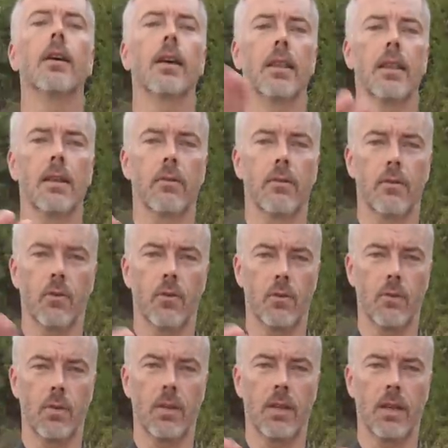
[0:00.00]
And then of course
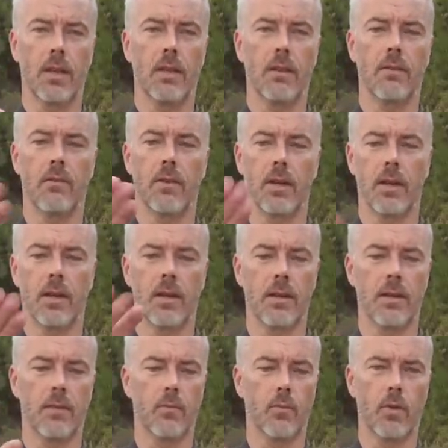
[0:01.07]
we take different
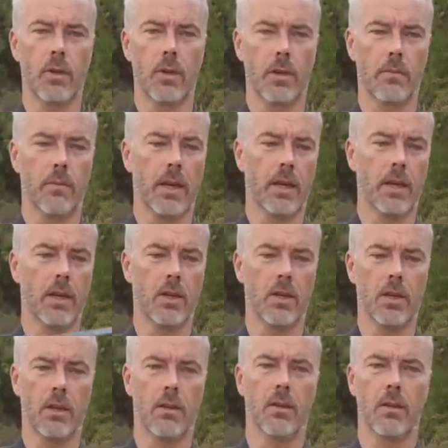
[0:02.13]
colors, more blackish
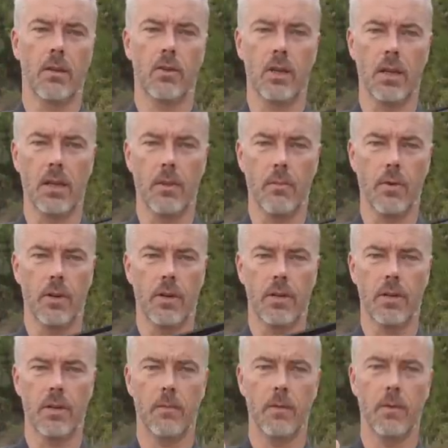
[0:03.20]
and not shiny parts
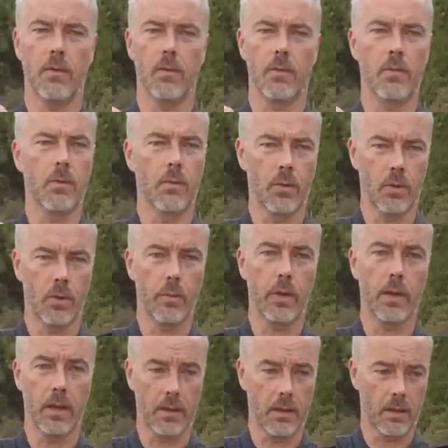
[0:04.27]
here because we want to
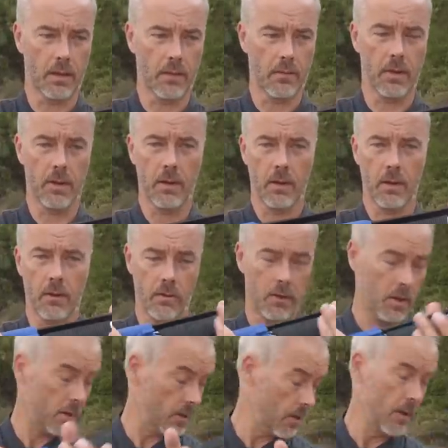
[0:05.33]
be undercover,
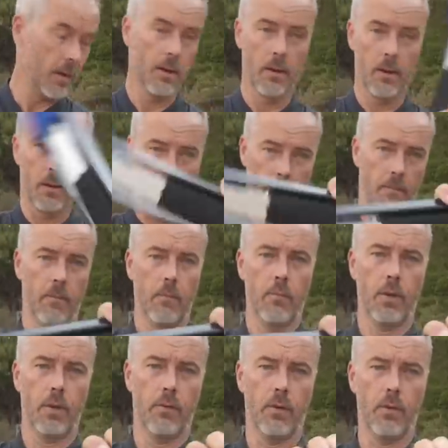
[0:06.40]
right?
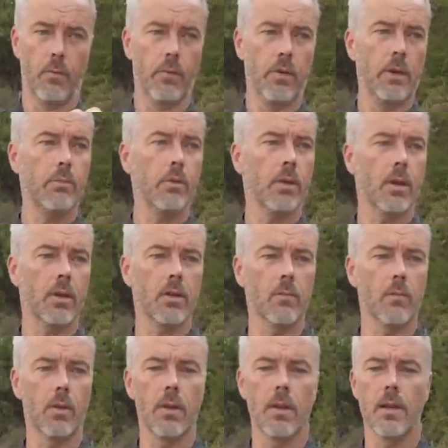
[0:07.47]
But for a
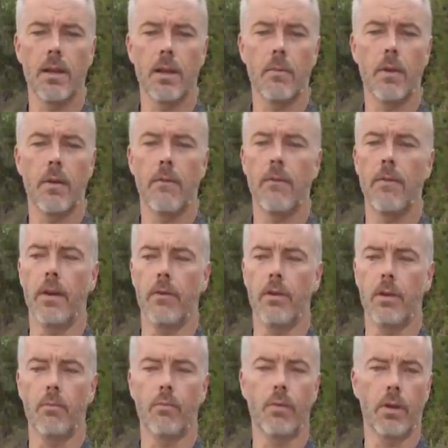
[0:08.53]
pre-production model, I'm very
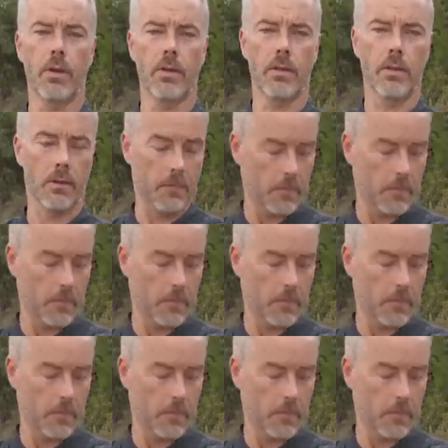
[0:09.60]
impressed.